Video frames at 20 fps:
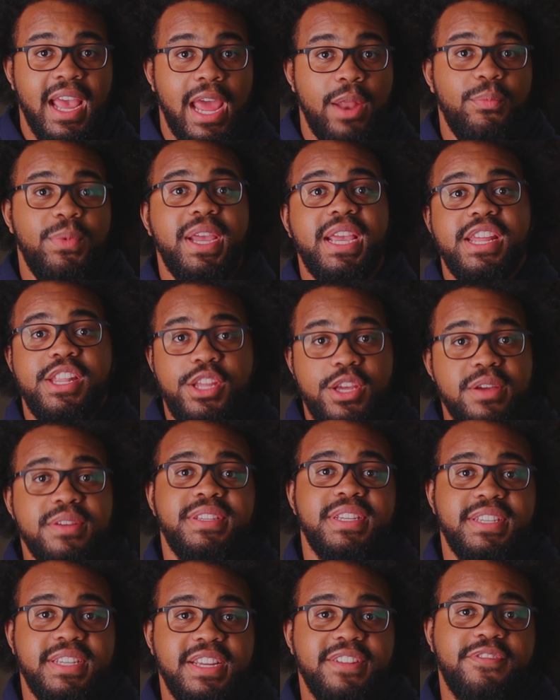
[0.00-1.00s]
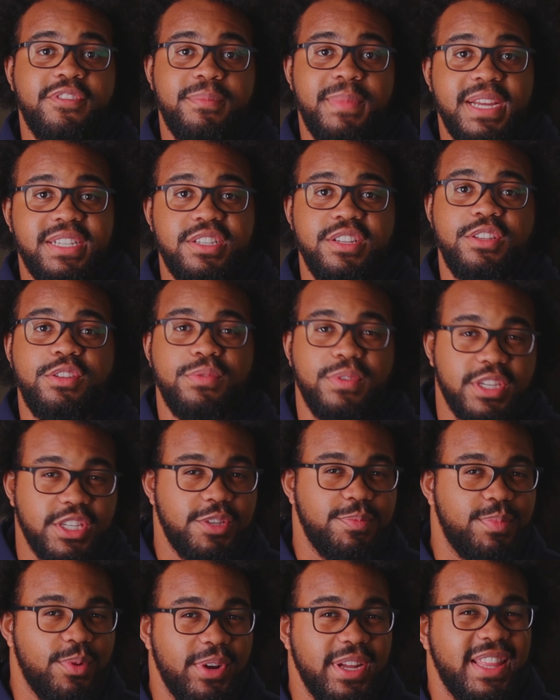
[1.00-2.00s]
and we can use this information to
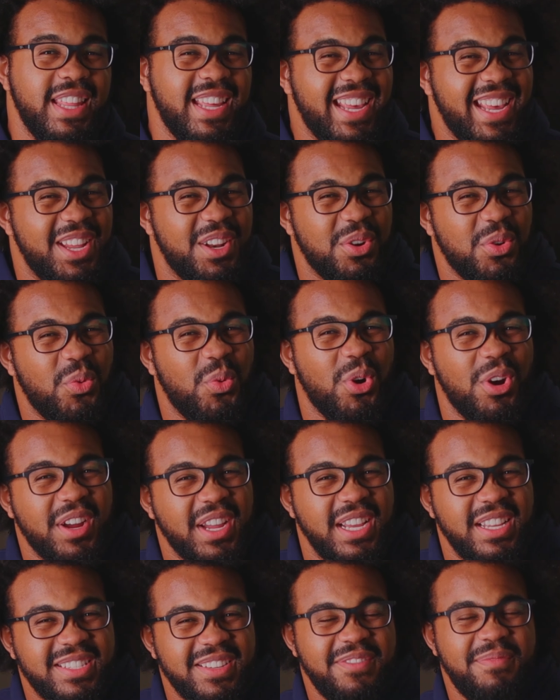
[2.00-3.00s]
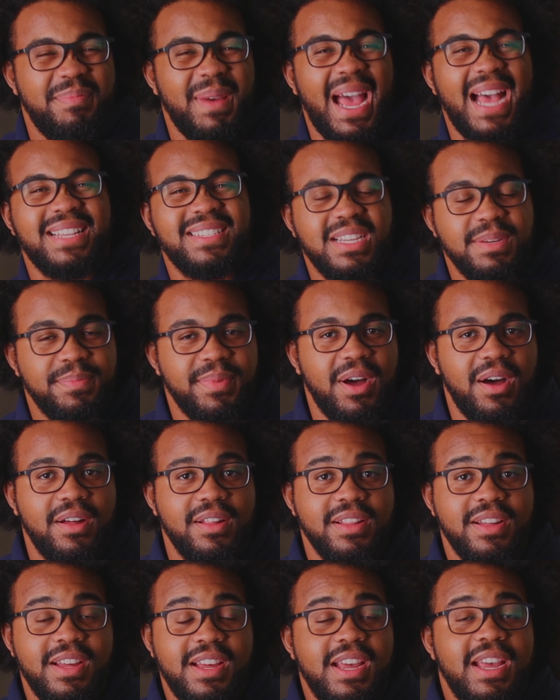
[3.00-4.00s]
exploit the inner workings of
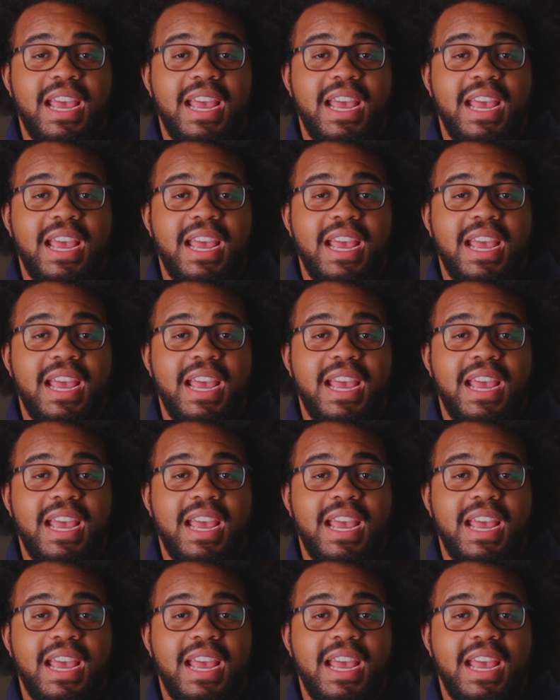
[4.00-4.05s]
basketball